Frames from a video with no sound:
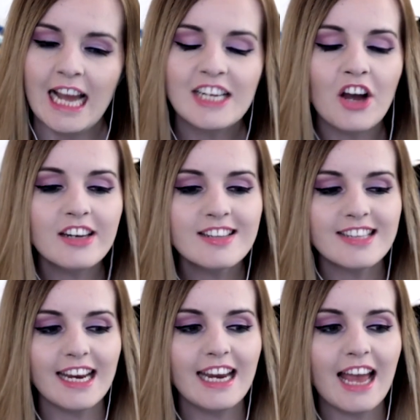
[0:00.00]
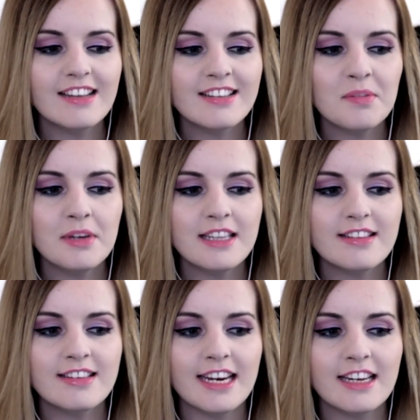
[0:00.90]
I gotta say, as someone
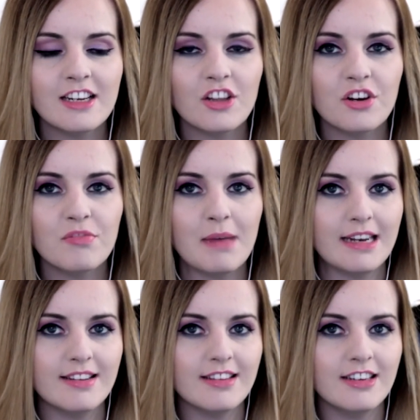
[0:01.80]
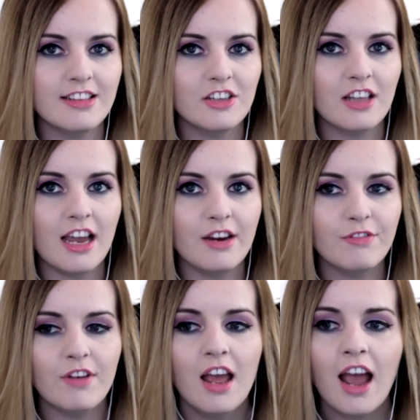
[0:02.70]
that's taken a lot of medicine in their
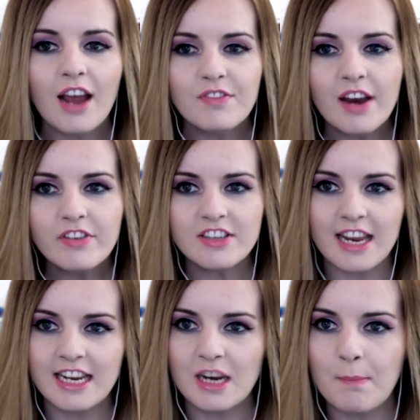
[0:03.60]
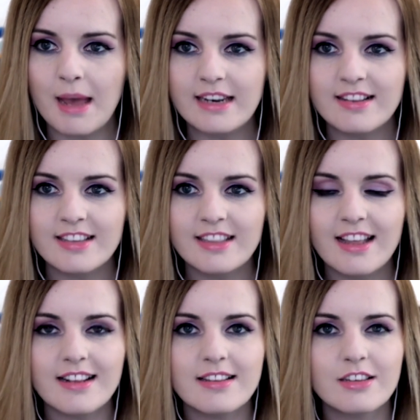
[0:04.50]
life, I've never taken a medicine
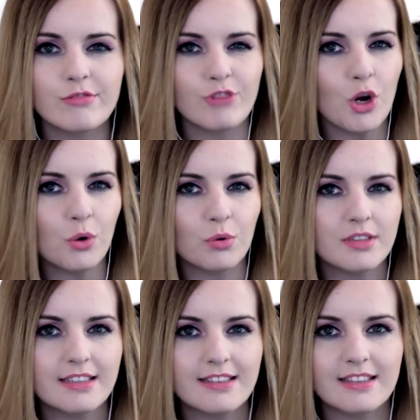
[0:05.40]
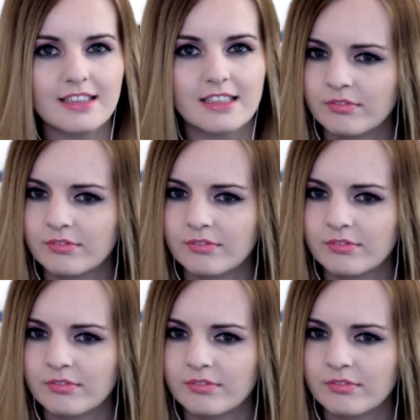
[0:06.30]
that's gross.